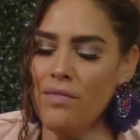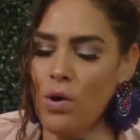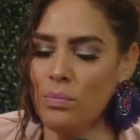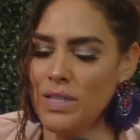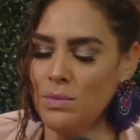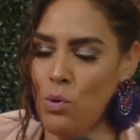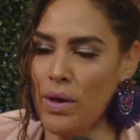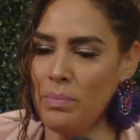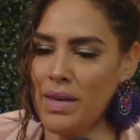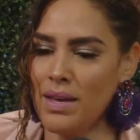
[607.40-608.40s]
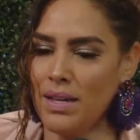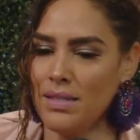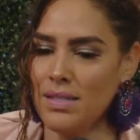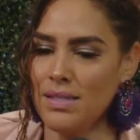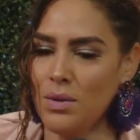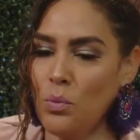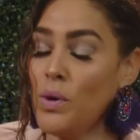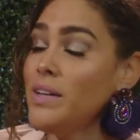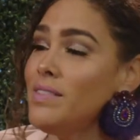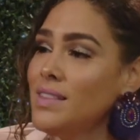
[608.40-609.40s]
home this point mm. because mm.
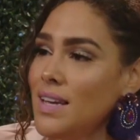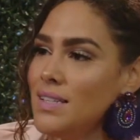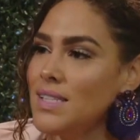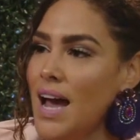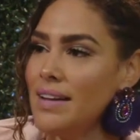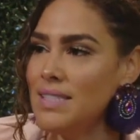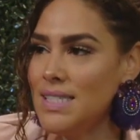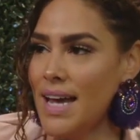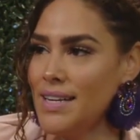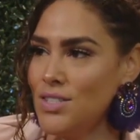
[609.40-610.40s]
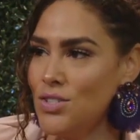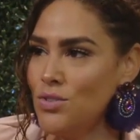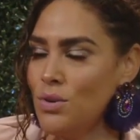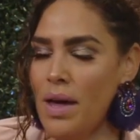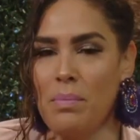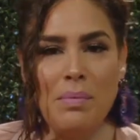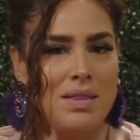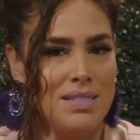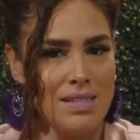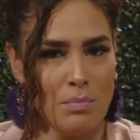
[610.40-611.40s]
one of the things I decided to do, and maybe
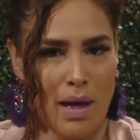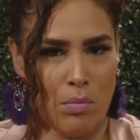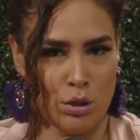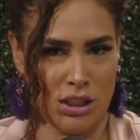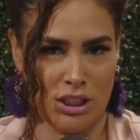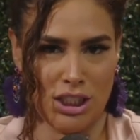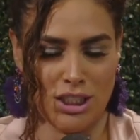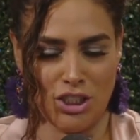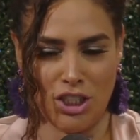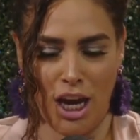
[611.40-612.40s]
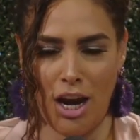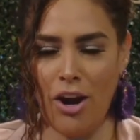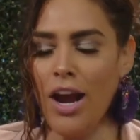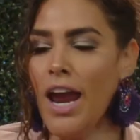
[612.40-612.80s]
this is my bonus to share,